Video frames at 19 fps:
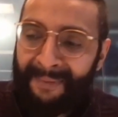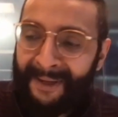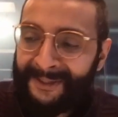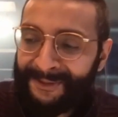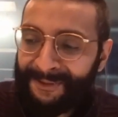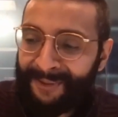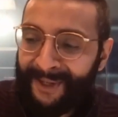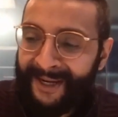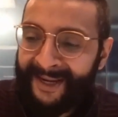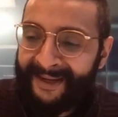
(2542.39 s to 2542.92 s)

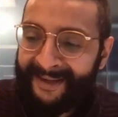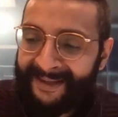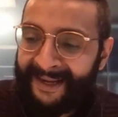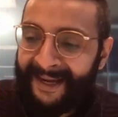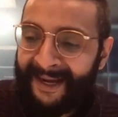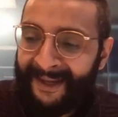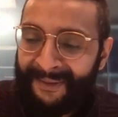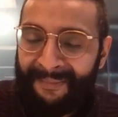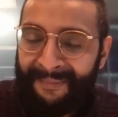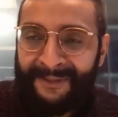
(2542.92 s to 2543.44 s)
best
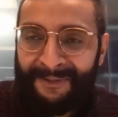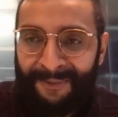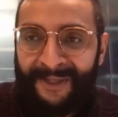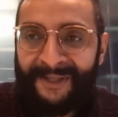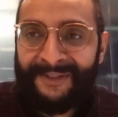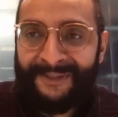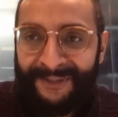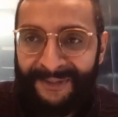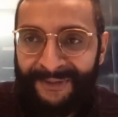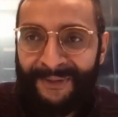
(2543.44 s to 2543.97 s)

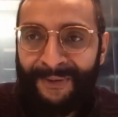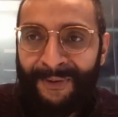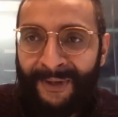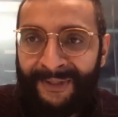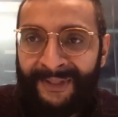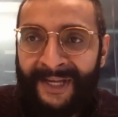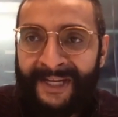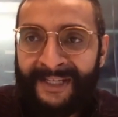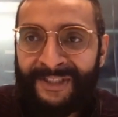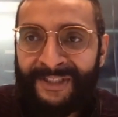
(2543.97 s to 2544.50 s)
way is to go
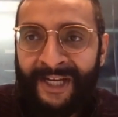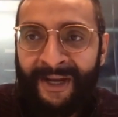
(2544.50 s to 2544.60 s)
online,